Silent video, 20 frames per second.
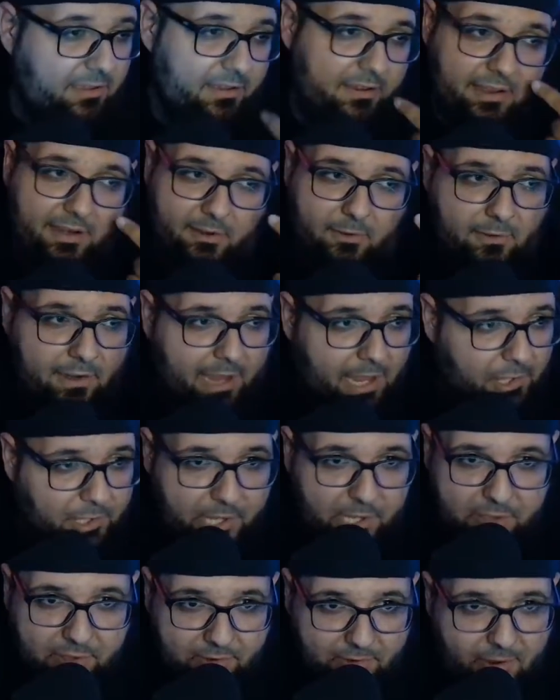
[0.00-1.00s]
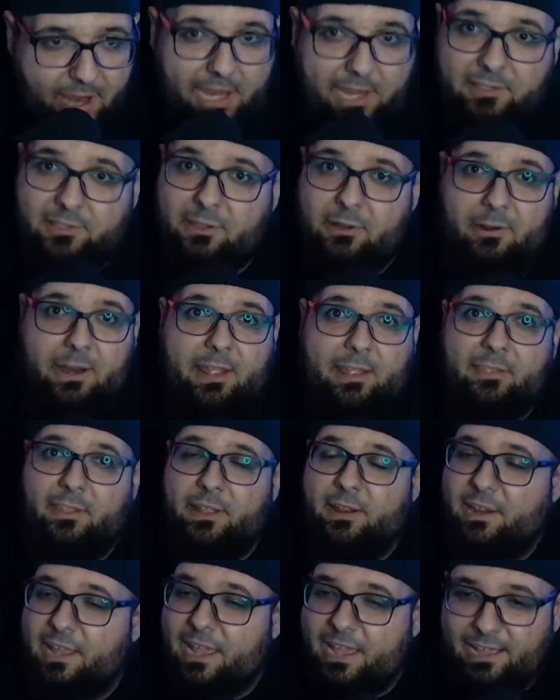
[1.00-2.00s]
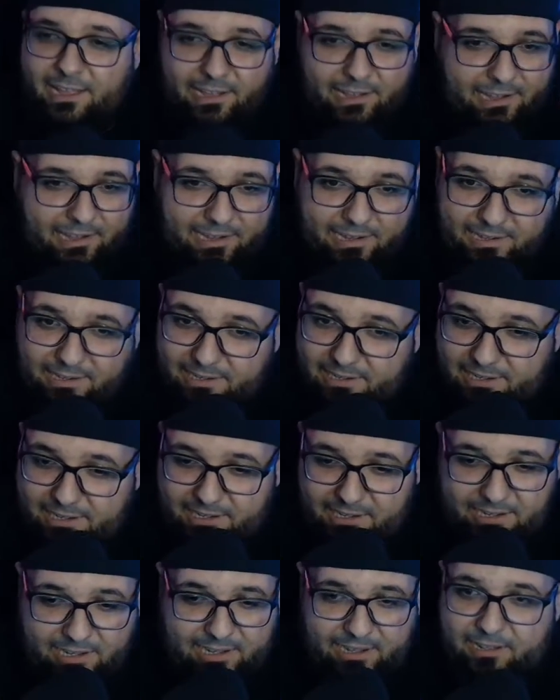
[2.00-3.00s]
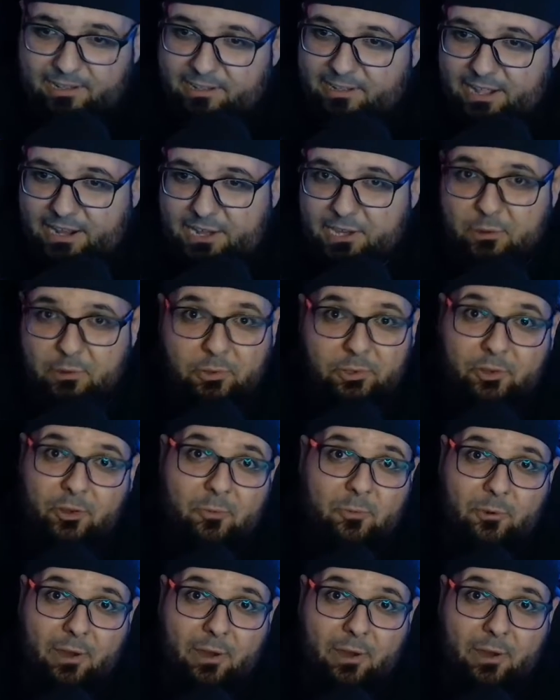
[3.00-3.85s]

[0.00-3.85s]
I go catch Easter eggs. You know, anything that any YouTuber